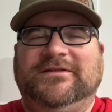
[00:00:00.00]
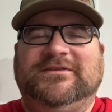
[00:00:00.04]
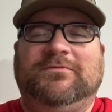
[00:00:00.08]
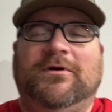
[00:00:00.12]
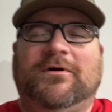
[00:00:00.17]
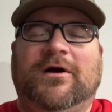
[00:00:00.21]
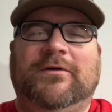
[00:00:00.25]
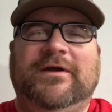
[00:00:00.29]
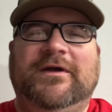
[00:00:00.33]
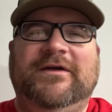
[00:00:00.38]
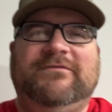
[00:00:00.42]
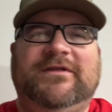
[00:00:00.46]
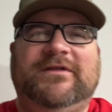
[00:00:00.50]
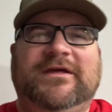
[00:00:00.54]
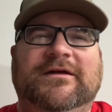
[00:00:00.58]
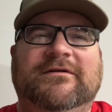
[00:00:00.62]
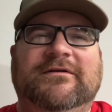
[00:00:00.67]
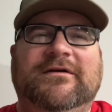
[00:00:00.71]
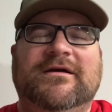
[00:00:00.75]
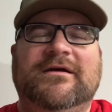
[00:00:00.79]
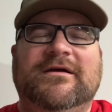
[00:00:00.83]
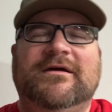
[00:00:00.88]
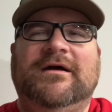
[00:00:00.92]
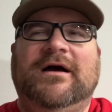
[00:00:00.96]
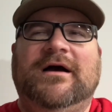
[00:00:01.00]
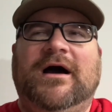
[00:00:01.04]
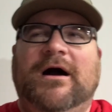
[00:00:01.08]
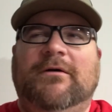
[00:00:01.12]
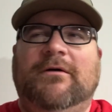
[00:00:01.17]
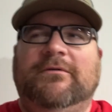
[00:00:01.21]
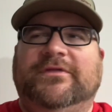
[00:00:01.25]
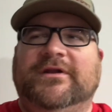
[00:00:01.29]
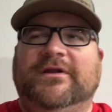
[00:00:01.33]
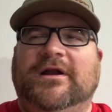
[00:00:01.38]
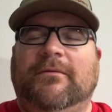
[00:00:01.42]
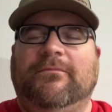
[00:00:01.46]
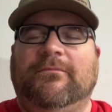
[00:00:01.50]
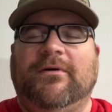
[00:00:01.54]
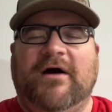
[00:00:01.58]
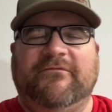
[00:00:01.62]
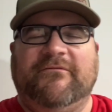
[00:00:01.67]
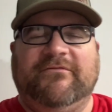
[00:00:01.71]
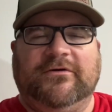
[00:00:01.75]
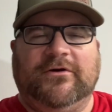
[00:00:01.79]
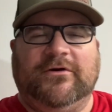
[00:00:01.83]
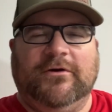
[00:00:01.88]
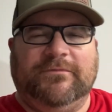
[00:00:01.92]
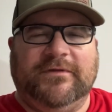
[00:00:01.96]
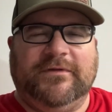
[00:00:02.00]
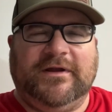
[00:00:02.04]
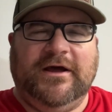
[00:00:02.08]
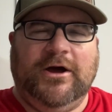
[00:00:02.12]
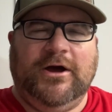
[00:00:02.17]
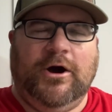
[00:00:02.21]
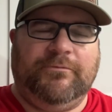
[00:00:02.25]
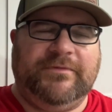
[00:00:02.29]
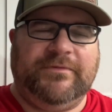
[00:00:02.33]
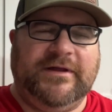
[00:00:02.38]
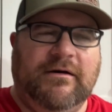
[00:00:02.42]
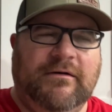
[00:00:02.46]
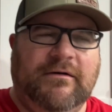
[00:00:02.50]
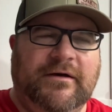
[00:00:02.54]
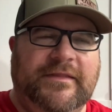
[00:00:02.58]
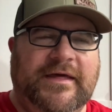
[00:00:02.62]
tomorrow evening uh, with the nonprofit group that I helped out,